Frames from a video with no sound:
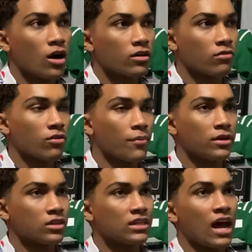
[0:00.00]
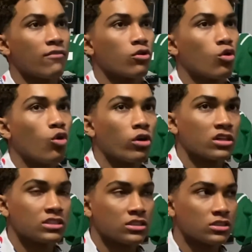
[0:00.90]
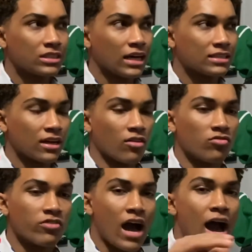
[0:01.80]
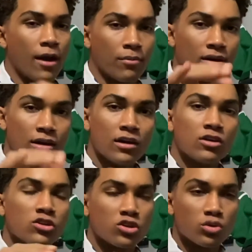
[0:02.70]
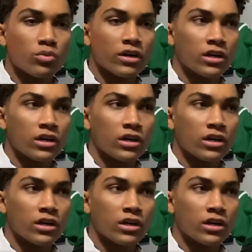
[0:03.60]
You feel me? It doesn't have a chorus. It just has like a vibe to it.